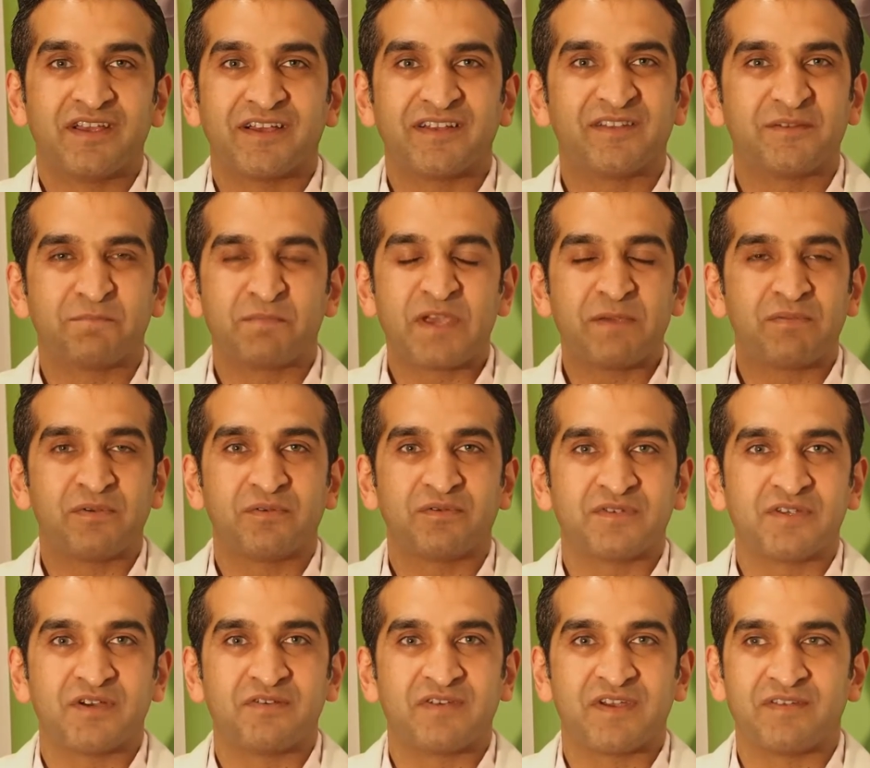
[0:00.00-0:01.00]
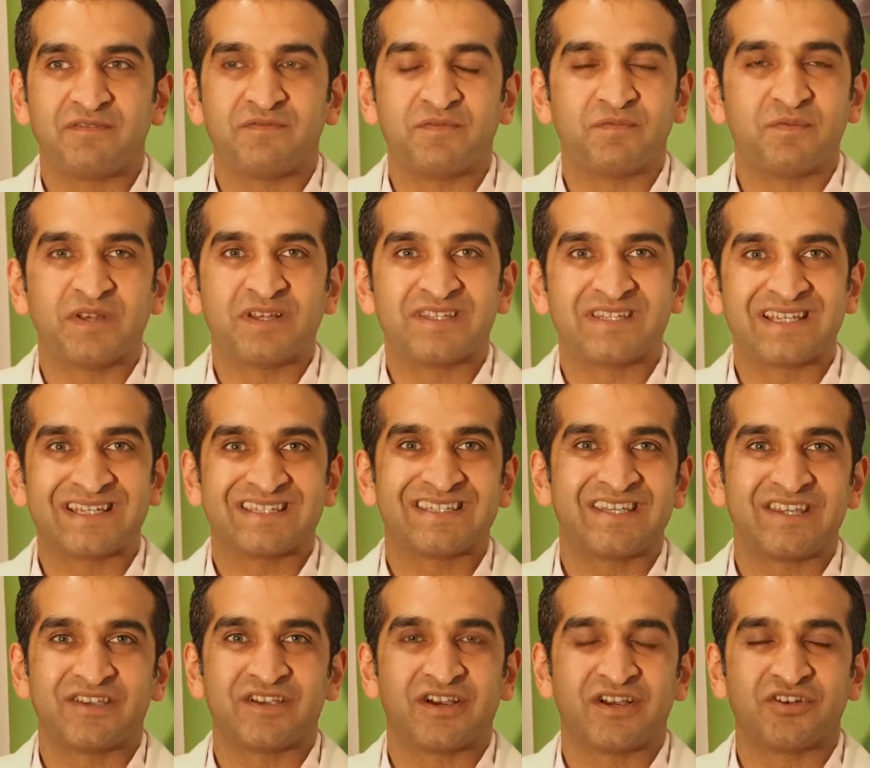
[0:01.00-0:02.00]
People surveyed in 60
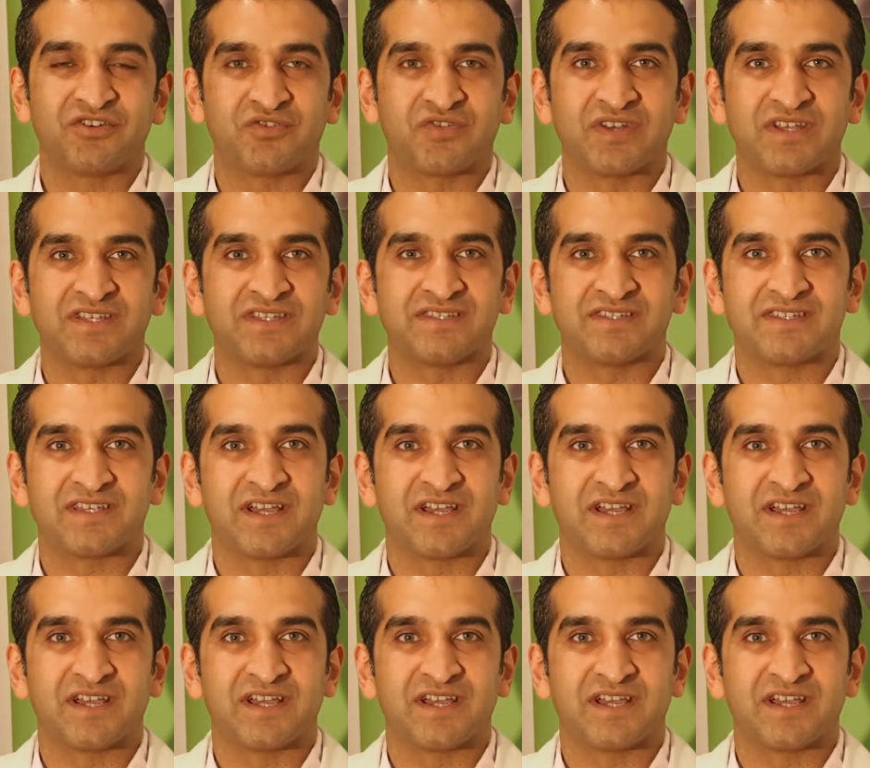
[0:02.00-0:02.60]
countries,